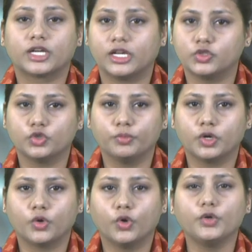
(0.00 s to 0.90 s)
Consumer
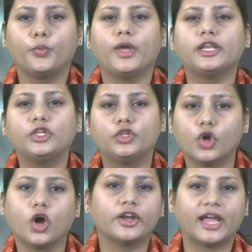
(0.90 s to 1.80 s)
Court when
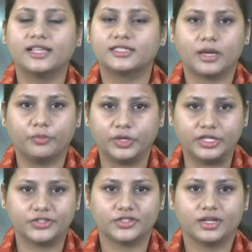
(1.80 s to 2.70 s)
your rights are
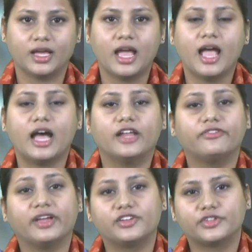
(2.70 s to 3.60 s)
breached.
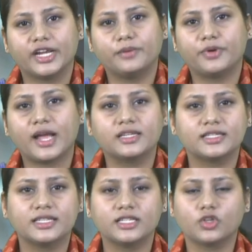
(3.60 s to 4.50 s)
Unfair trade
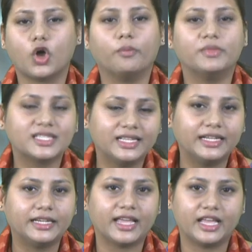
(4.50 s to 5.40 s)
practices or
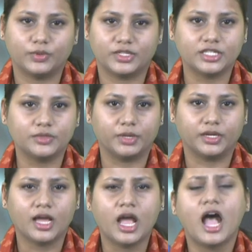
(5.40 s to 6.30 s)
misleading
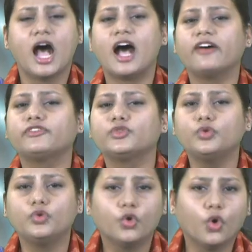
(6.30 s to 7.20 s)
advertisement, have
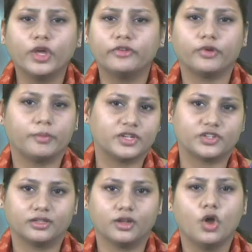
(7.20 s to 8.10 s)
to know
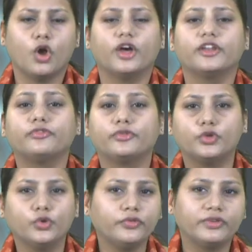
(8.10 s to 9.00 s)
information, or if
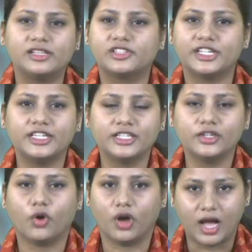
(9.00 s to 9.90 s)
you feel cheated
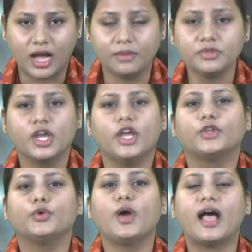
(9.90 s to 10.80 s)
or harmed,
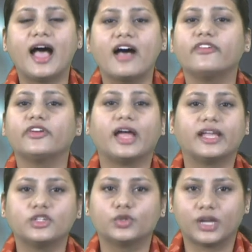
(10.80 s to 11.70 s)
you have a
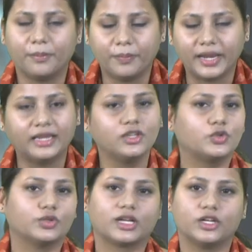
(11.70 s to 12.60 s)
right to complain
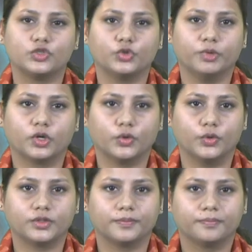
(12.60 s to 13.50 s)
to the Consumer Court.